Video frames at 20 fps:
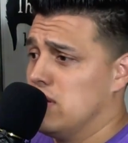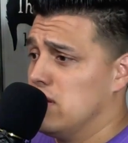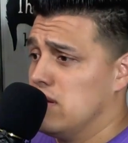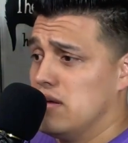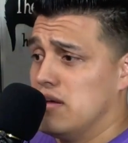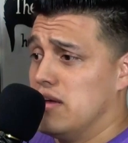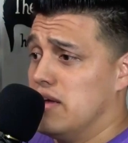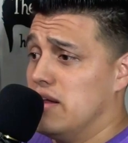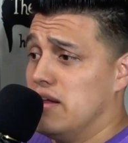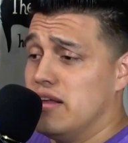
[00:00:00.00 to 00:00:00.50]

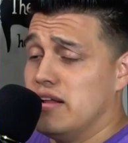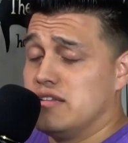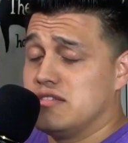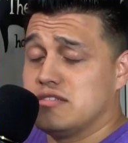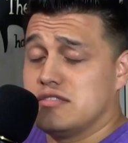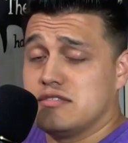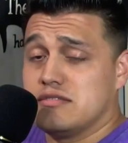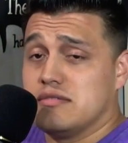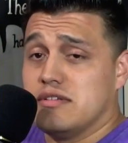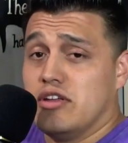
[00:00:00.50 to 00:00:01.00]
And
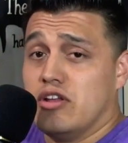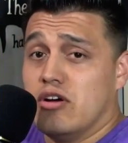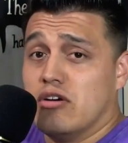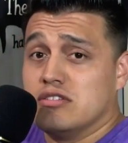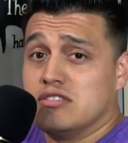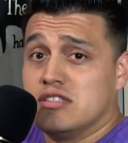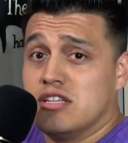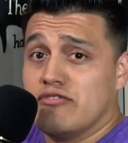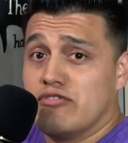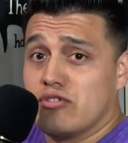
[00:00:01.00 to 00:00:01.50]
it's
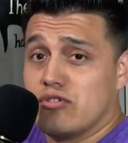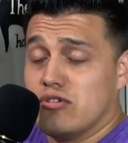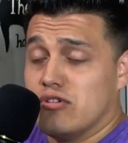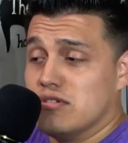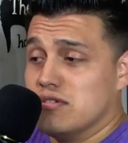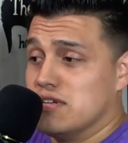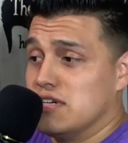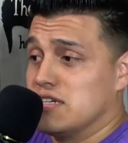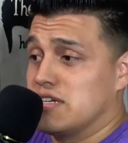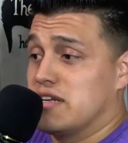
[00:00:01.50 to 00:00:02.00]

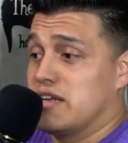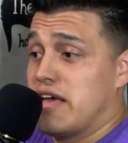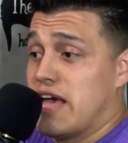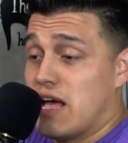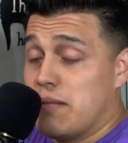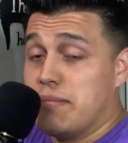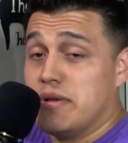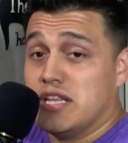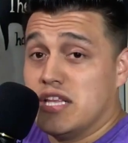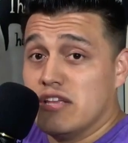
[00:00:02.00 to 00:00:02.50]
difficult. It
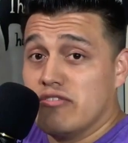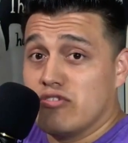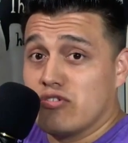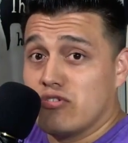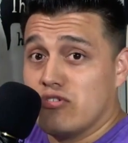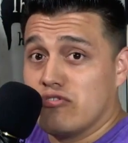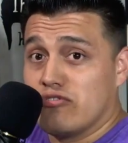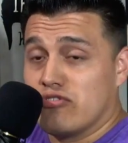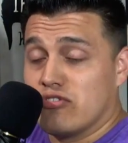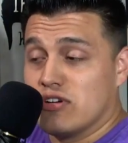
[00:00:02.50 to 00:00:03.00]
can be
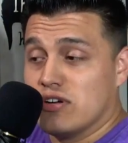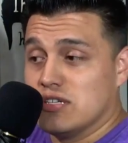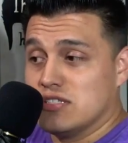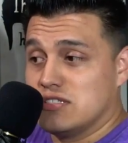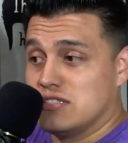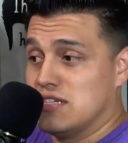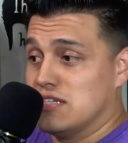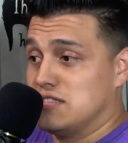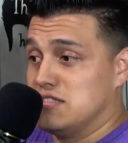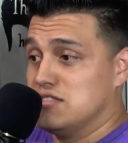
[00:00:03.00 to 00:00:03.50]
difficult for
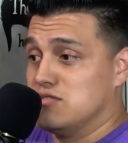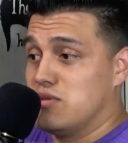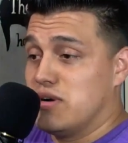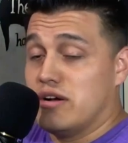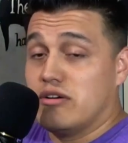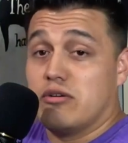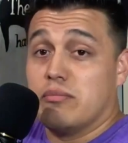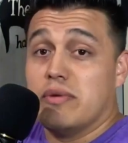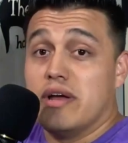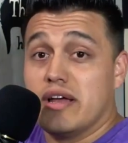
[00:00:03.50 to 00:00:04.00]
us. This is
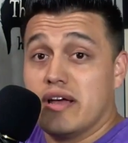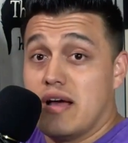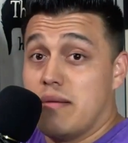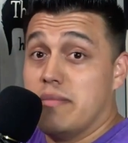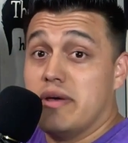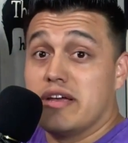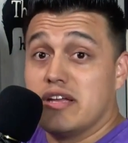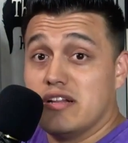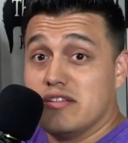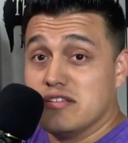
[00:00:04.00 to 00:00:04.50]
why I'm
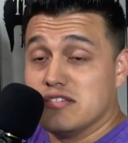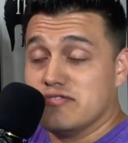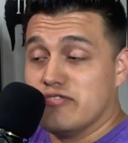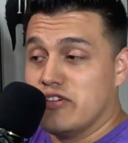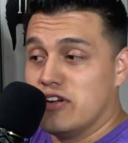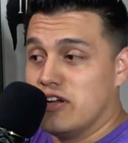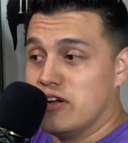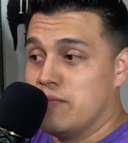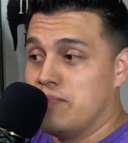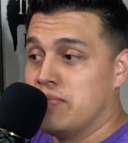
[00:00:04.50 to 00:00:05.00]
making this
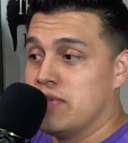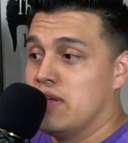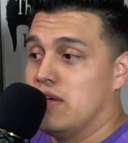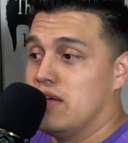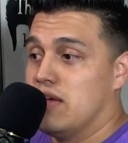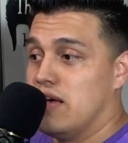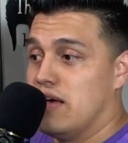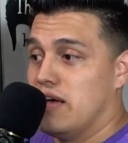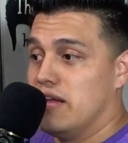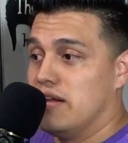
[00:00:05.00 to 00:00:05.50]
video,
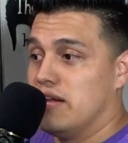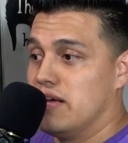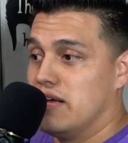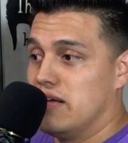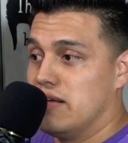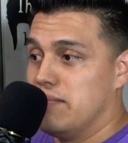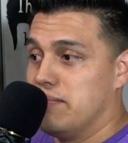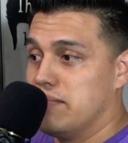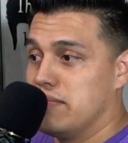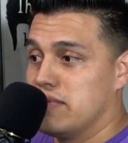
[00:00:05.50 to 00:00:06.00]
and
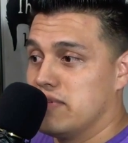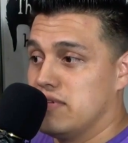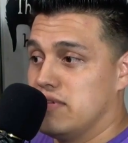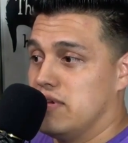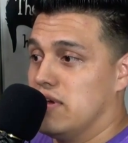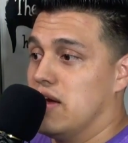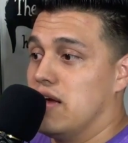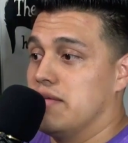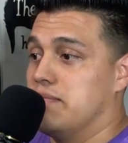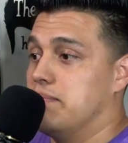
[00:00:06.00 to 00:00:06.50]

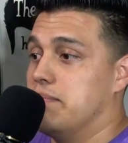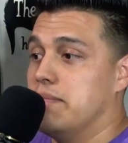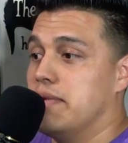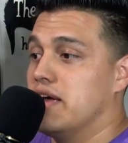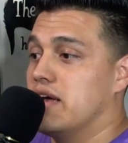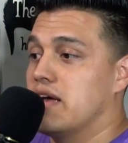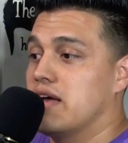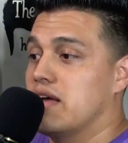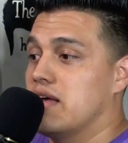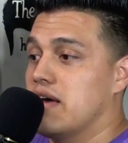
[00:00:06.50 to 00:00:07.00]

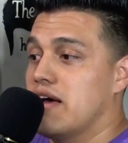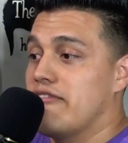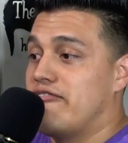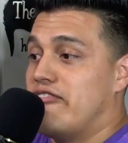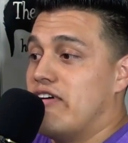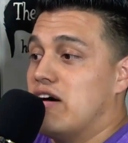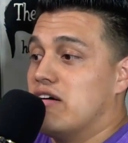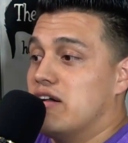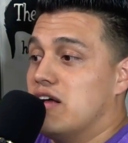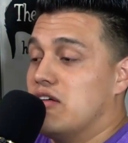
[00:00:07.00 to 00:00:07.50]
I
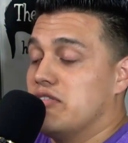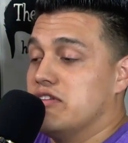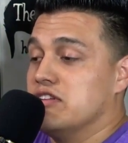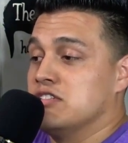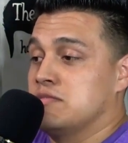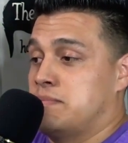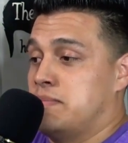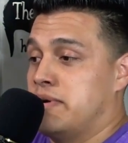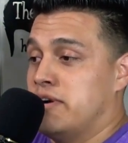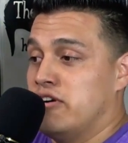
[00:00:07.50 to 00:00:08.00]
found out
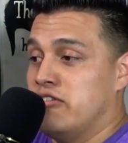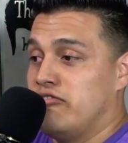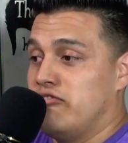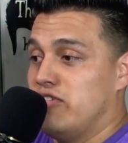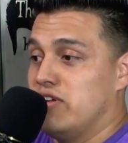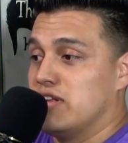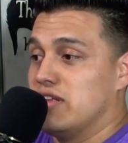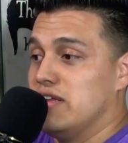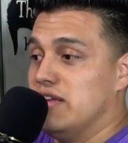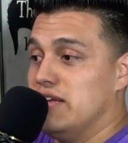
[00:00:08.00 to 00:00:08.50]
this
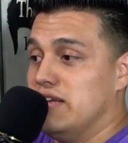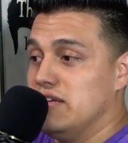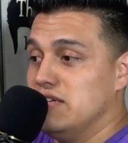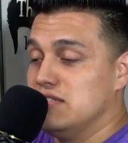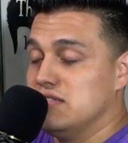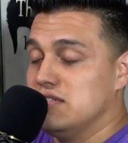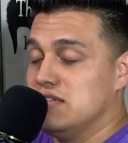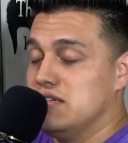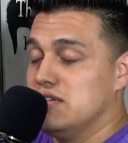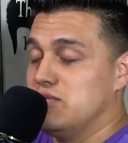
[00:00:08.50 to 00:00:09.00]
perfect,
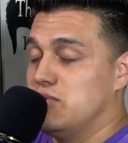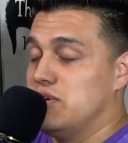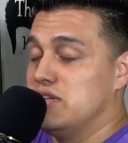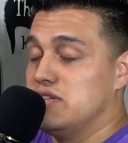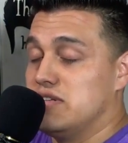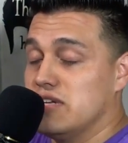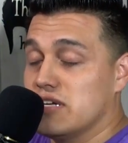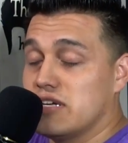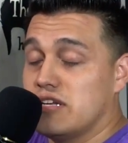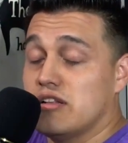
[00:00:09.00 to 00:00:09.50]
easy,
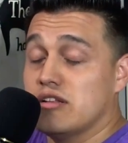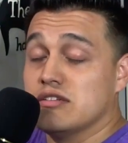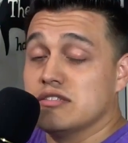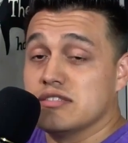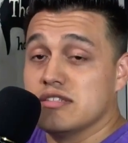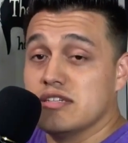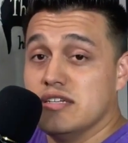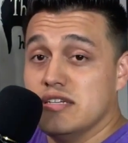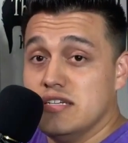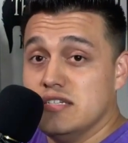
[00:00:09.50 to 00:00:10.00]

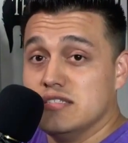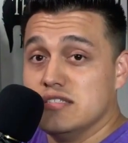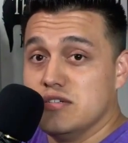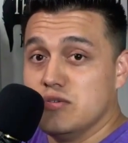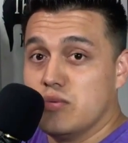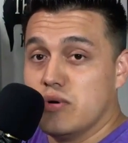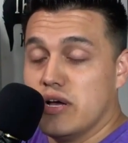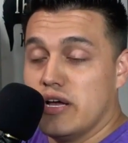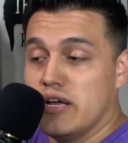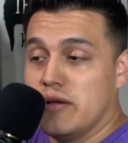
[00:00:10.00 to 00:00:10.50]
ridiculously easy
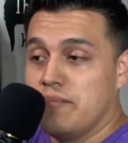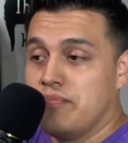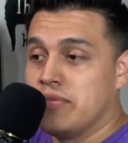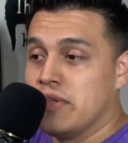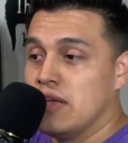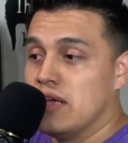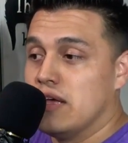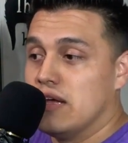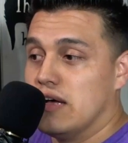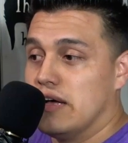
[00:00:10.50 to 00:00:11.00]
way,
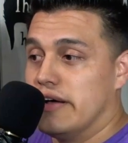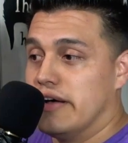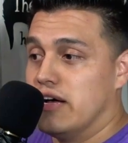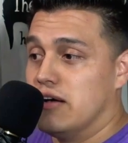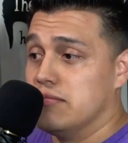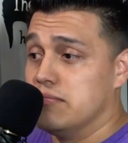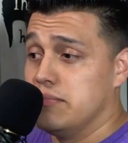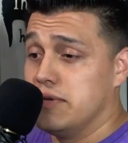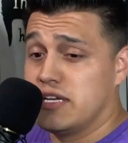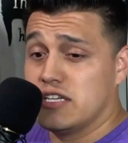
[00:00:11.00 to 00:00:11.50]

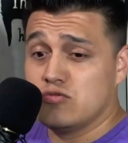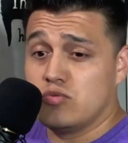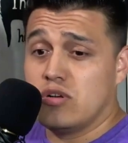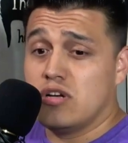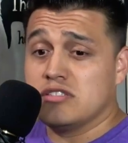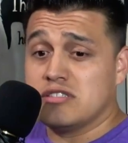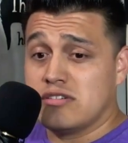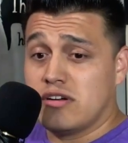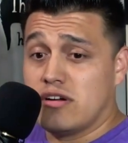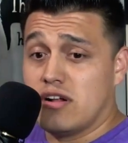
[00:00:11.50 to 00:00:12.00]
because we
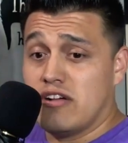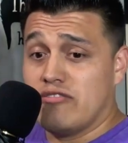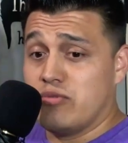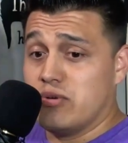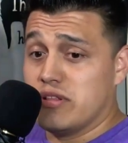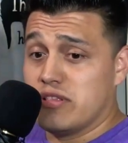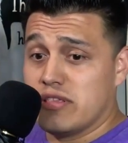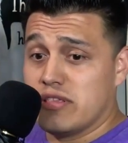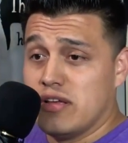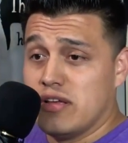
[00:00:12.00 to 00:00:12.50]
all start off
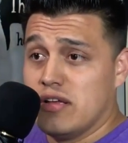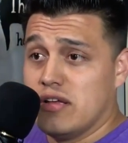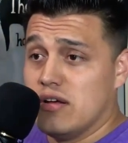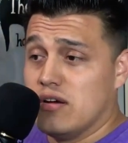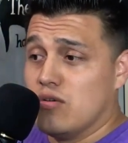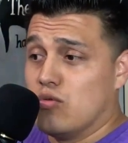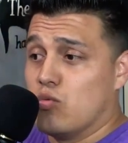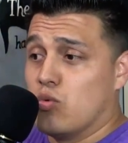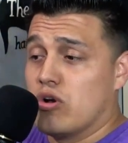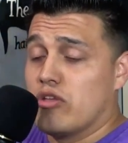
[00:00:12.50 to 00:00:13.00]
with
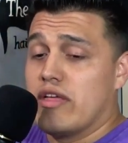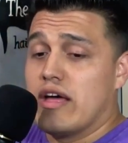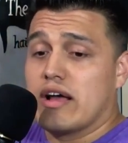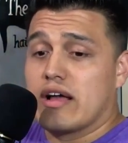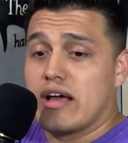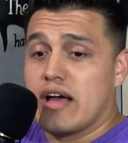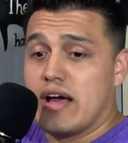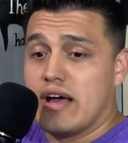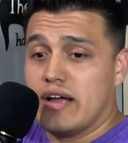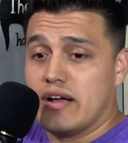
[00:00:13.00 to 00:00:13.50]
we're
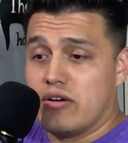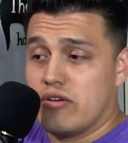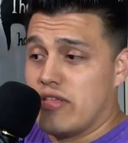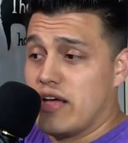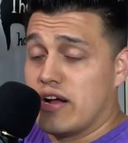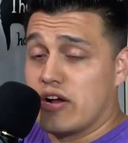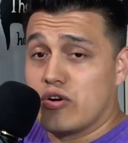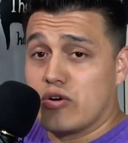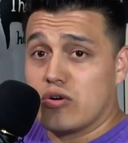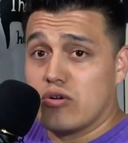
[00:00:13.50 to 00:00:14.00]
that guy or
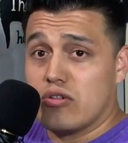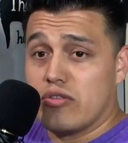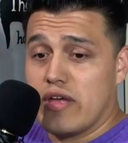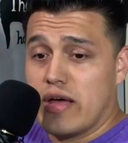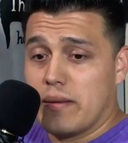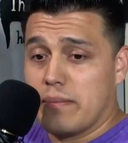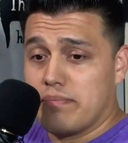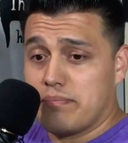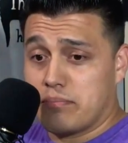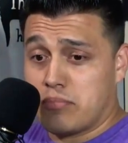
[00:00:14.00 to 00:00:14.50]
that girl
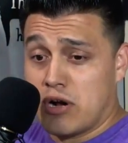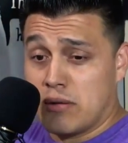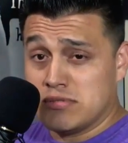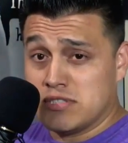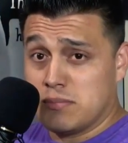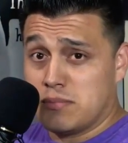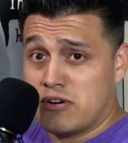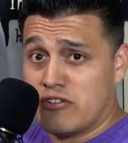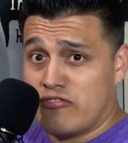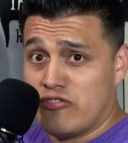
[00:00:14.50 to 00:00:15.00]
that props
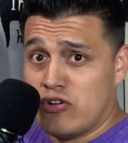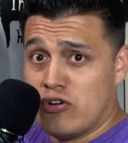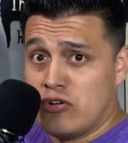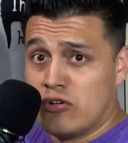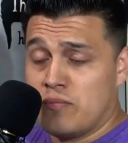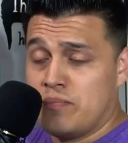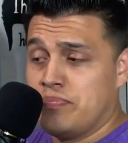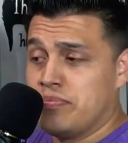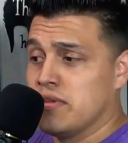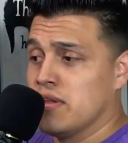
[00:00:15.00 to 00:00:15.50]
up our
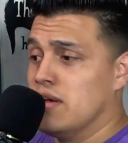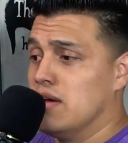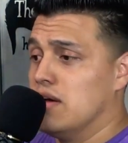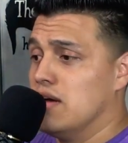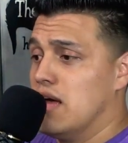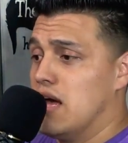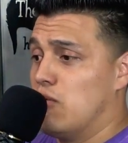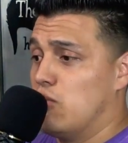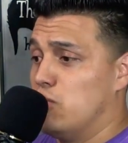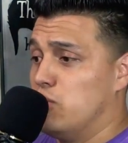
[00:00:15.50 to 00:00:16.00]
phone
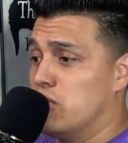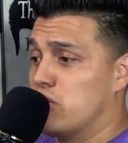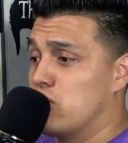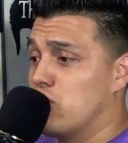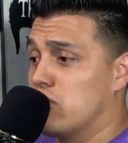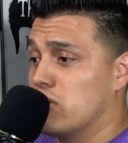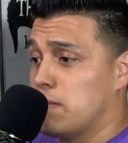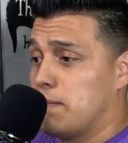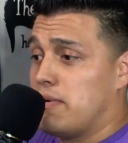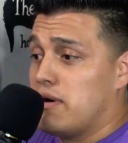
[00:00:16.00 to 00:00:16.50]
and we
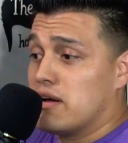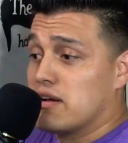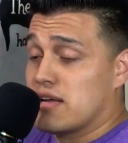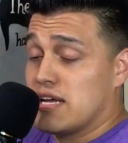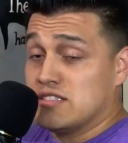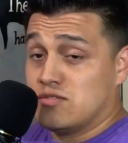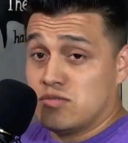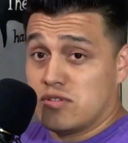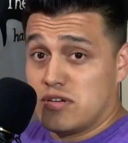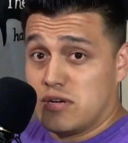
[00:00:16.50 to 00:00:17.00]
record a
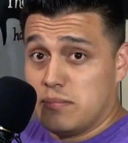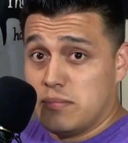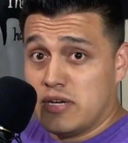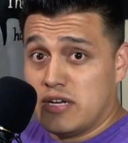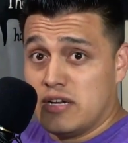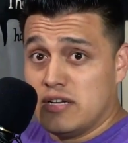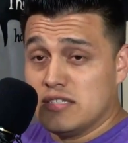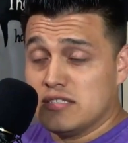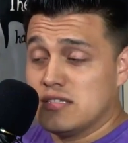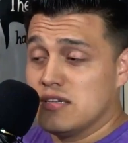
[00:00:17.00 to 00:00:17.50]
podcast with our
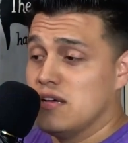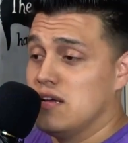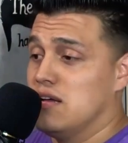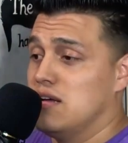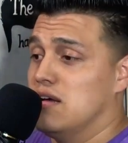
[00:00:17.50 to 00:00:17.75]
buddies.